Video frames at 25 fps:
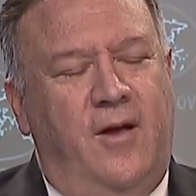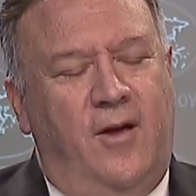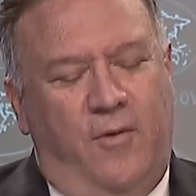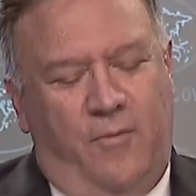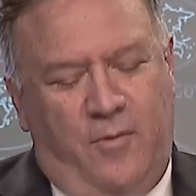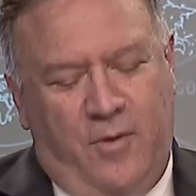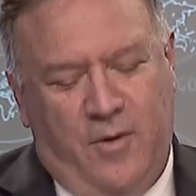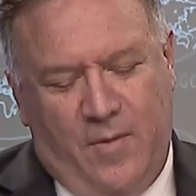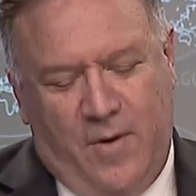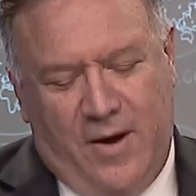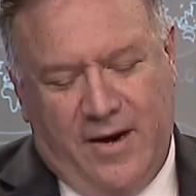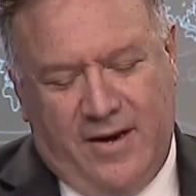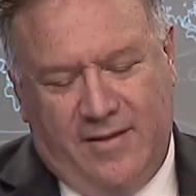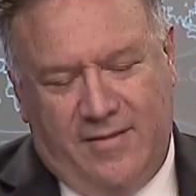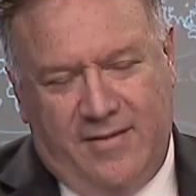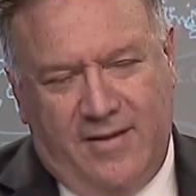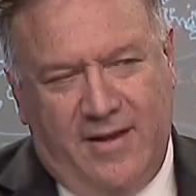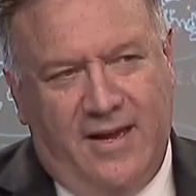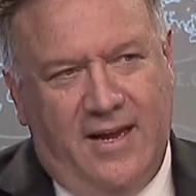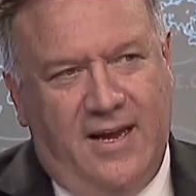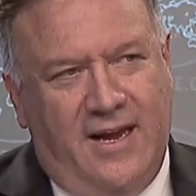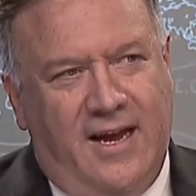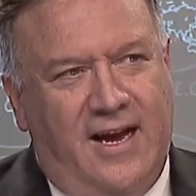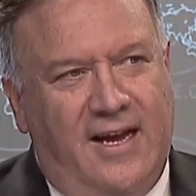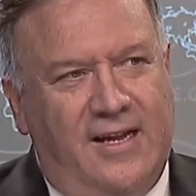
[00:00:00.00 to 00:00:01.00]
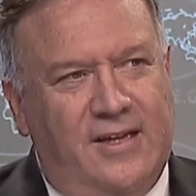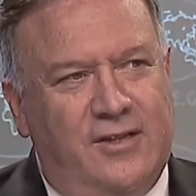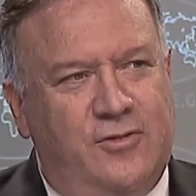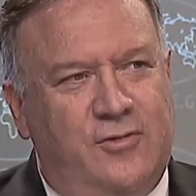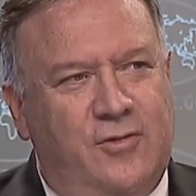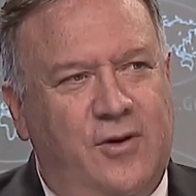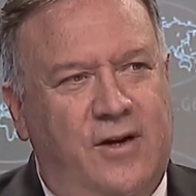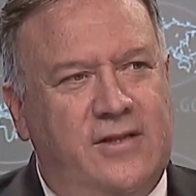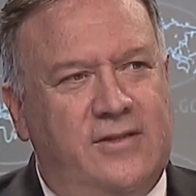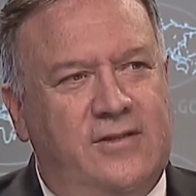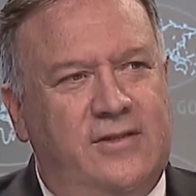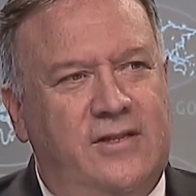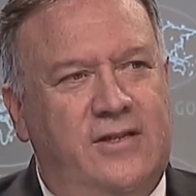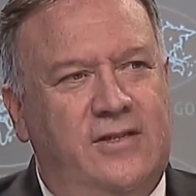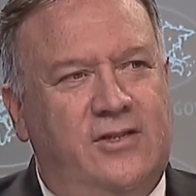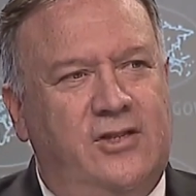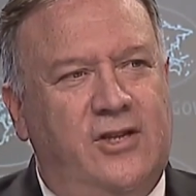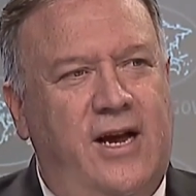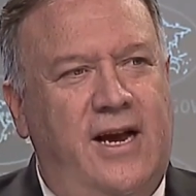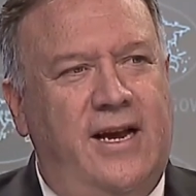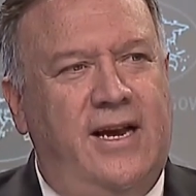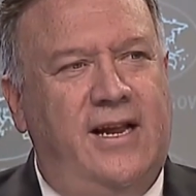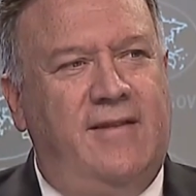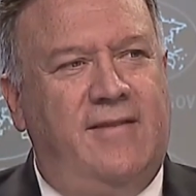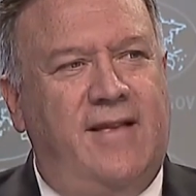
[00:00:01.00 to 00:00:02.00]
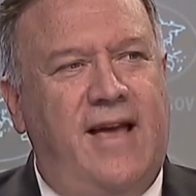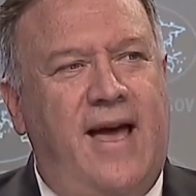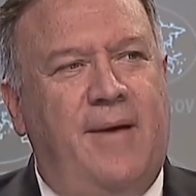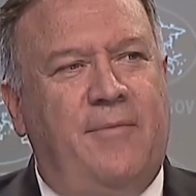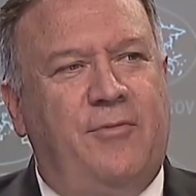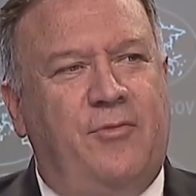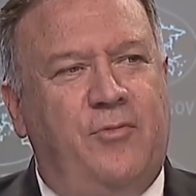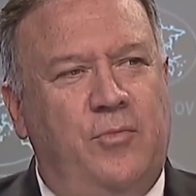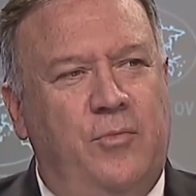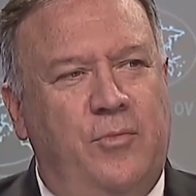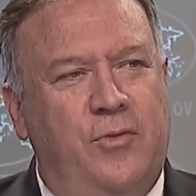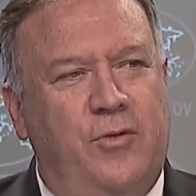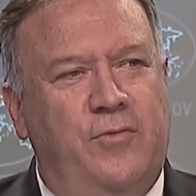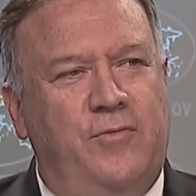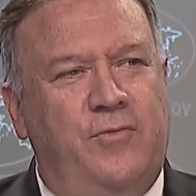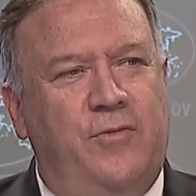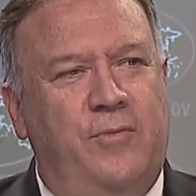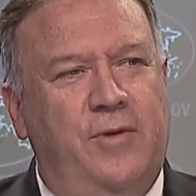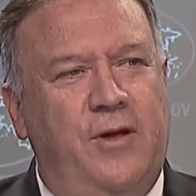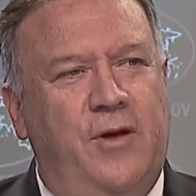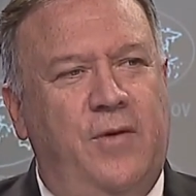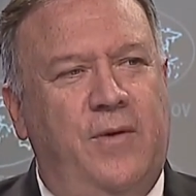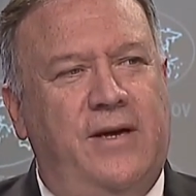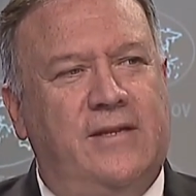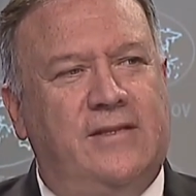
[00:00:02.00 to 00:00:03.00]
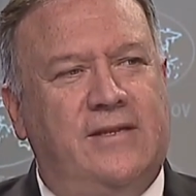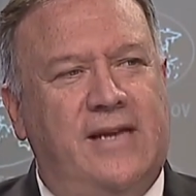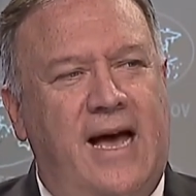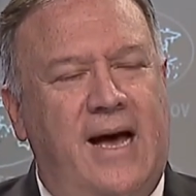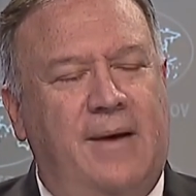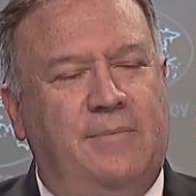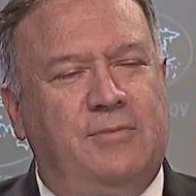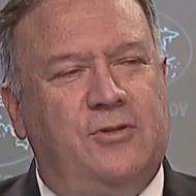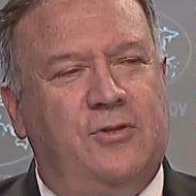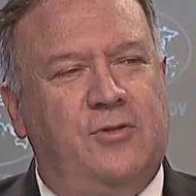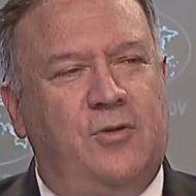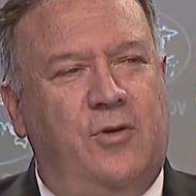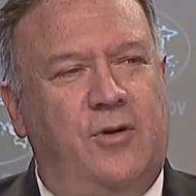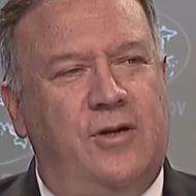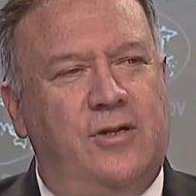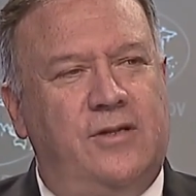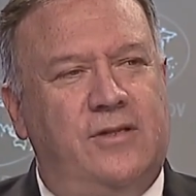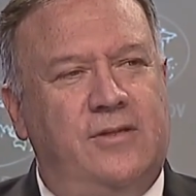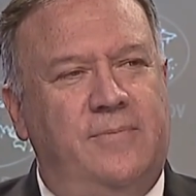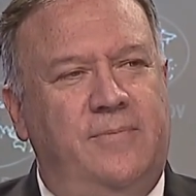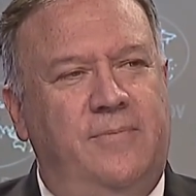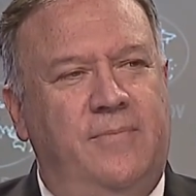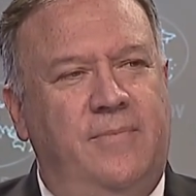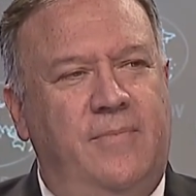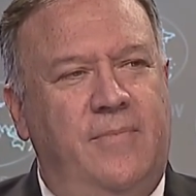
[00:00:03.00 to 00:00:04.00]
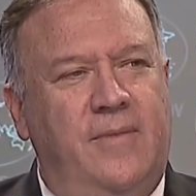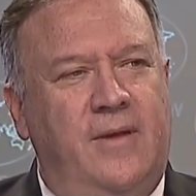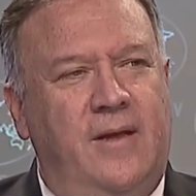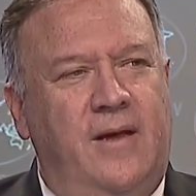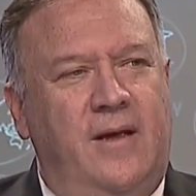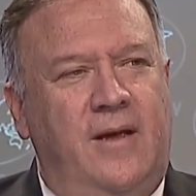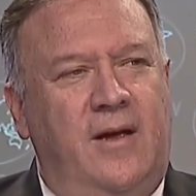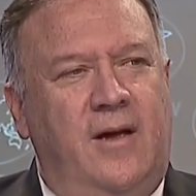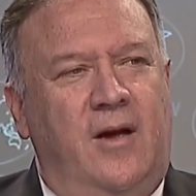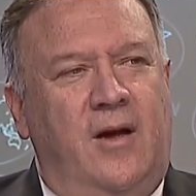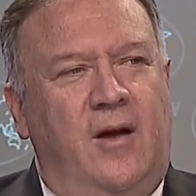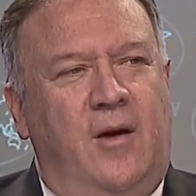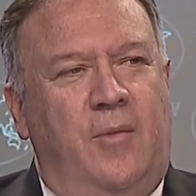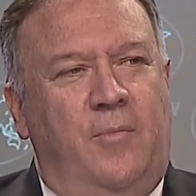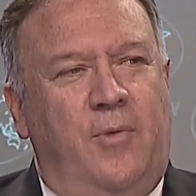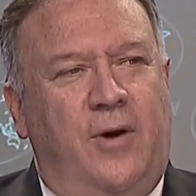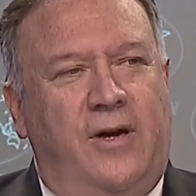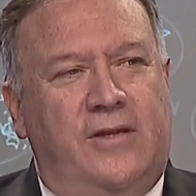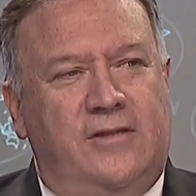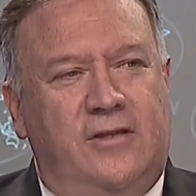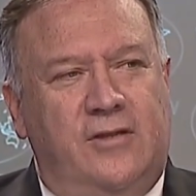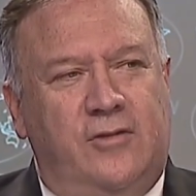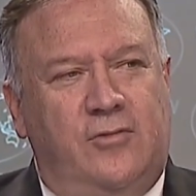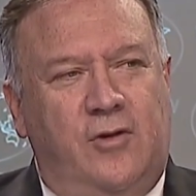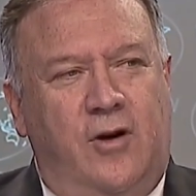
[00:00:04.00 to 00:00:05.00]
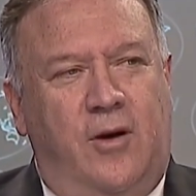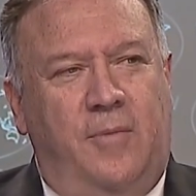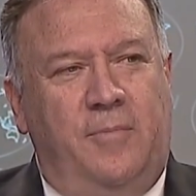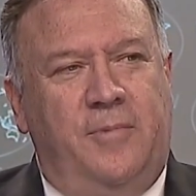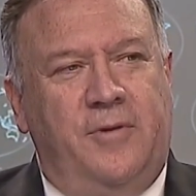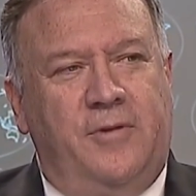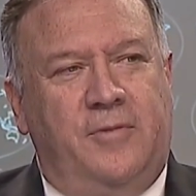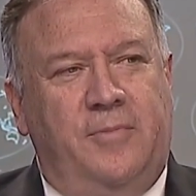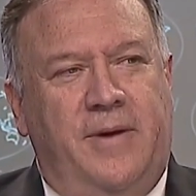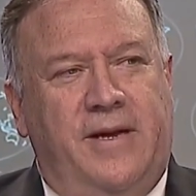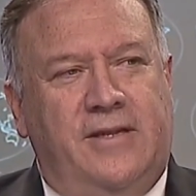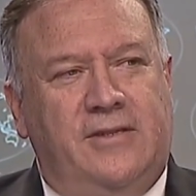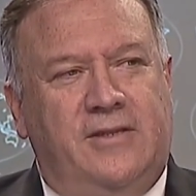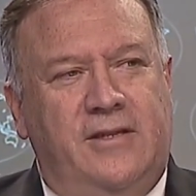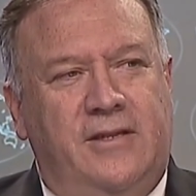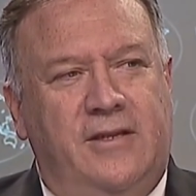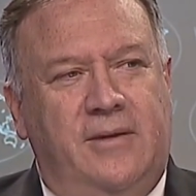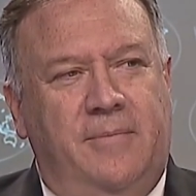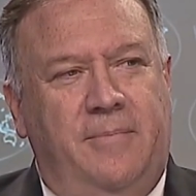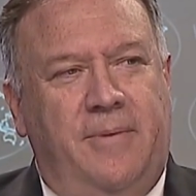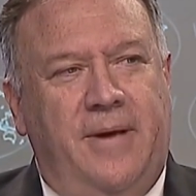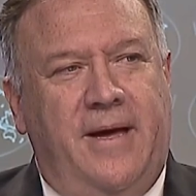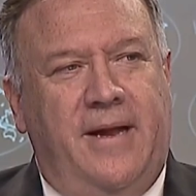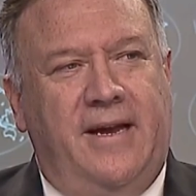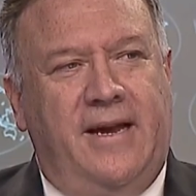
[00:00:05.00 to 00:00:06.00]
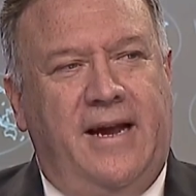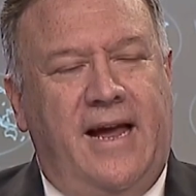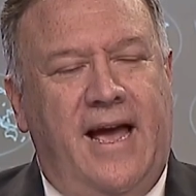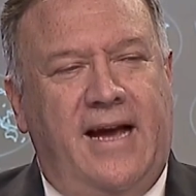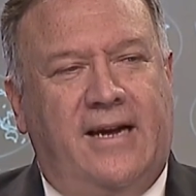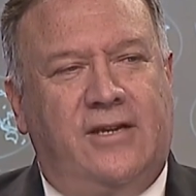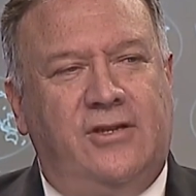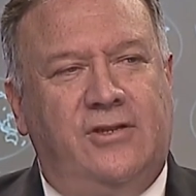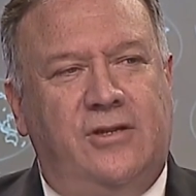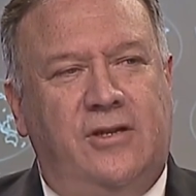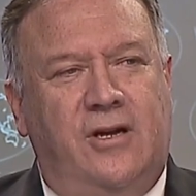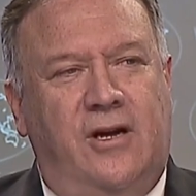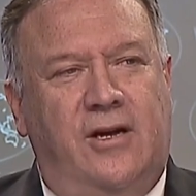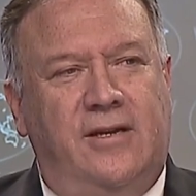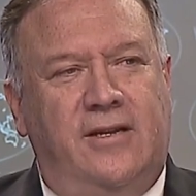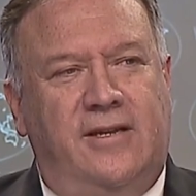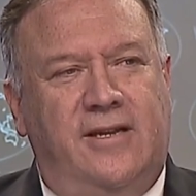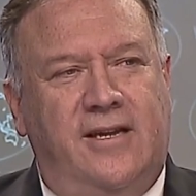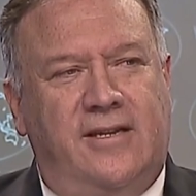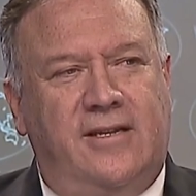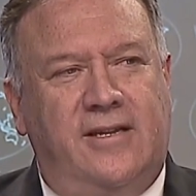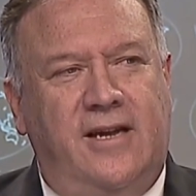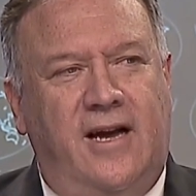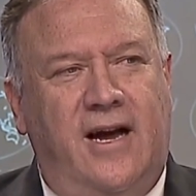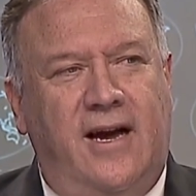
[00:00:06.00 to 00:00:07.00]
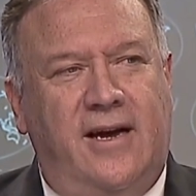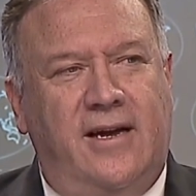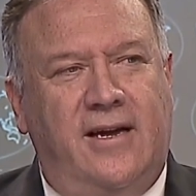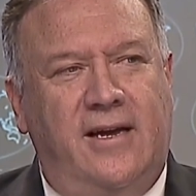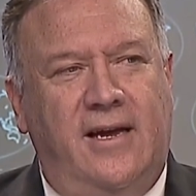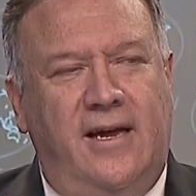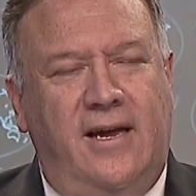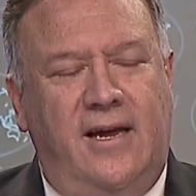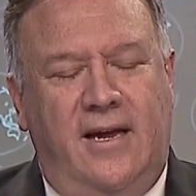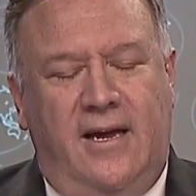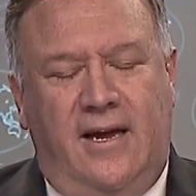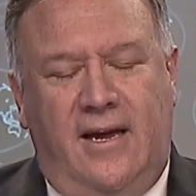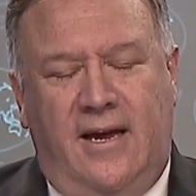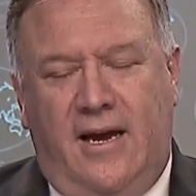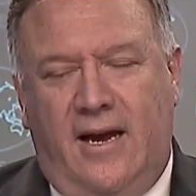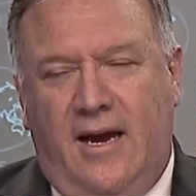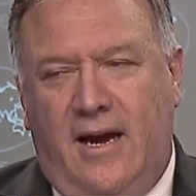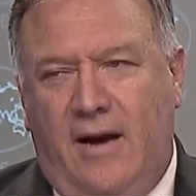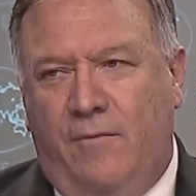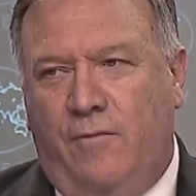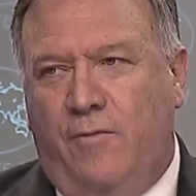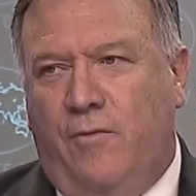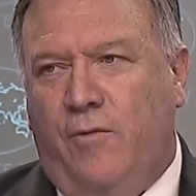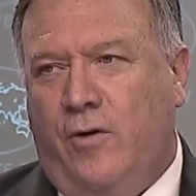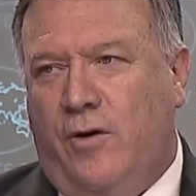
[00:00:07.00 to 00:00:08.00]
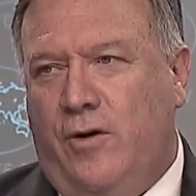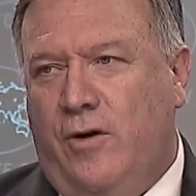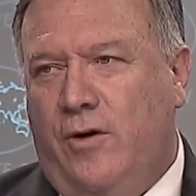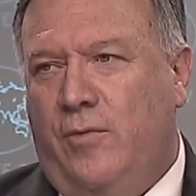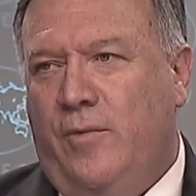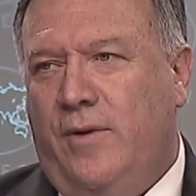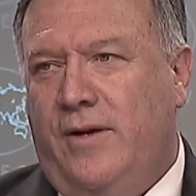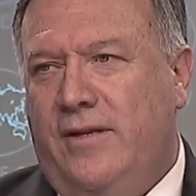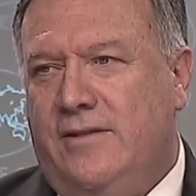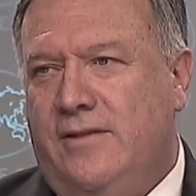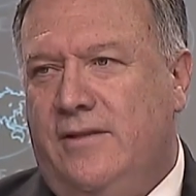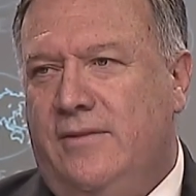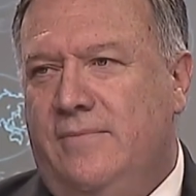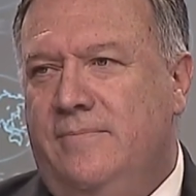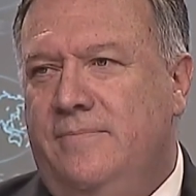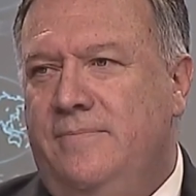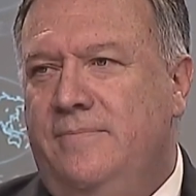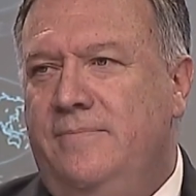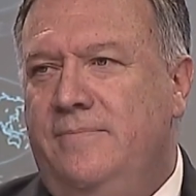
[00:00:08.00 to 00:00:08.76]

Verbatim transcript: We want to see untrusted Chinese apps removed from U.S. app stores. President Trump has mentioned impending action on TikTok, and for good reason.